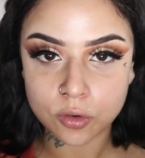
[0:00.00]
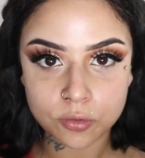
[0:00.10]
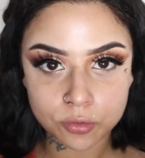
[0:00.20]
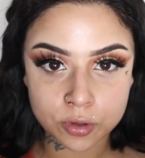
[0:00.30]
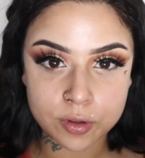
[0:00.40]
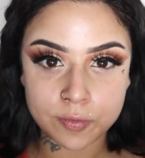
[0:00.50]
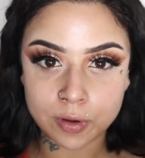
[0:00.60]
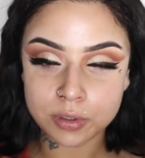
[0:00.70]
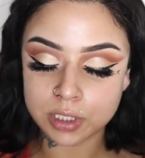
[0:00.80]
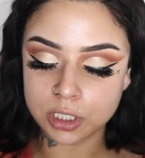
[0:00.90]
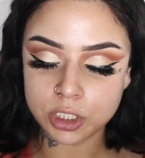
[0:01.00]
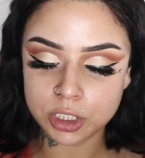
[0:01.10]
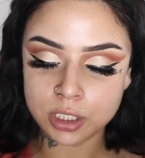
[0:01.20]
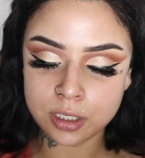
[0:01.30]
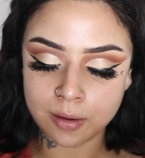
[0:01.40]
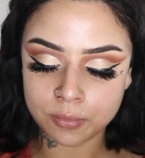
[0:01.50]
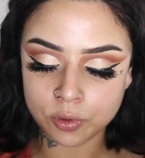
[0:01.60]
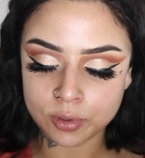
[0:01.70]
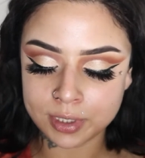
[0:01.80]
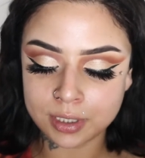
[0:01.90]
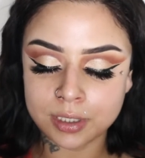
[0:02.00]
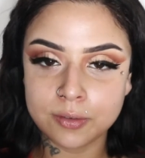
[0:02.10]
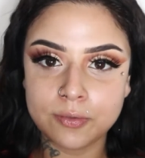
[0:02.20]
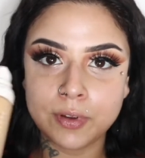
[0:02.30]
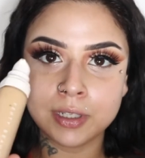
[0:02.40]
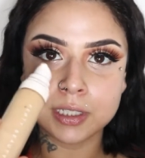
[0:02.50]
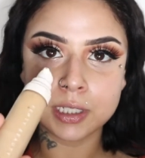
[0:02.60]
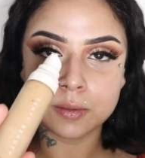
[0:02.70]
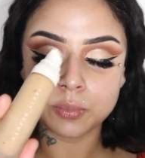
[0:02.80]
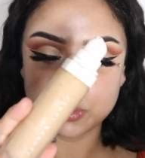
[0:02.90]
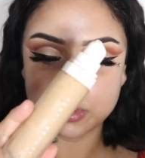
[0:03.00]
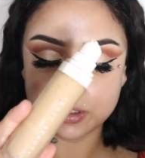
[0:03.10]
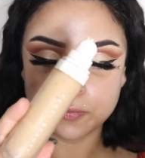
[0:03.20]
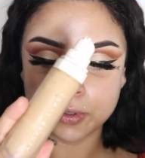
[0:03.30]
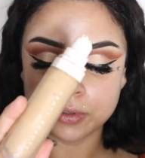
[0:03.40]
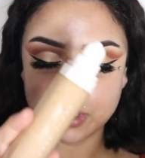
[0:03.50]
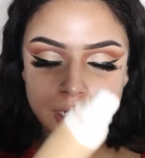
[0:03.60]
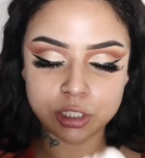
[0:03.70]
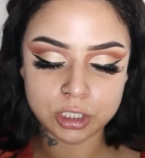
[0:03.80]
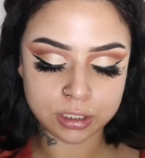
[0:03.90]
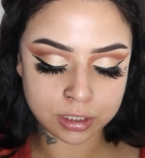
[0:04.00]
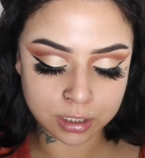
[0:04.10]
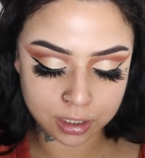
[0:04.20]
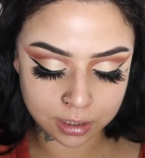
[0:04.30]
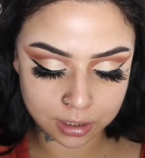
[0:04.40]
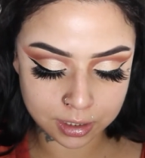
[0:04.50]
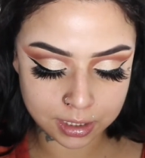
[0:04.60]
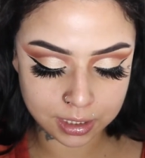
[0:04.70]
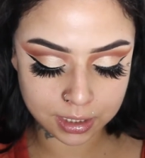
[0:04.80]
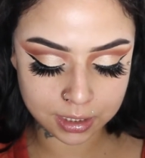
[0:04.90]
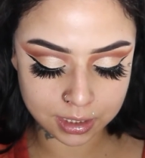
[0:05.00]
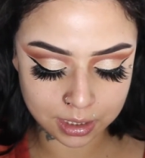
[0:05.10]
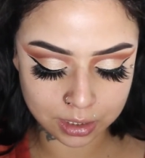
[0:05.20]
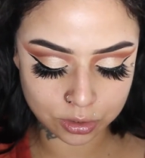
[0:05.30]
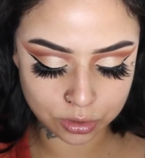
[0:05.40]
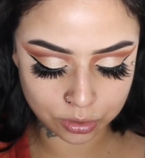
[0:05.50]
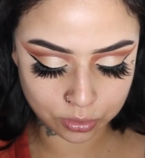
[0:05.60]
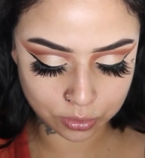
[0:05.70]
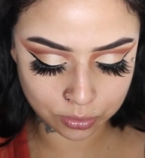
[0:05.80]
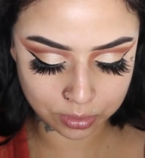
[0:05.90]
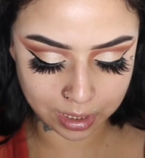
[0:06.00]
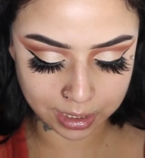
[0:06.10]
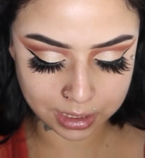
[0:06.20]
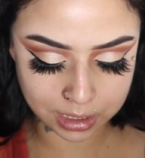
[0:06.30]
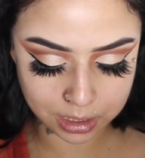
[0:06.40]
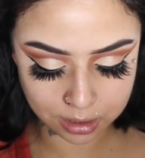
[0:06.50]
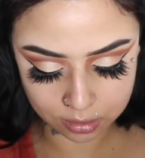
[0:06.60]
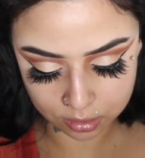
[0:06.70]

For the foundation, I'm using the Fenty Beauty foundation, and this is in 290.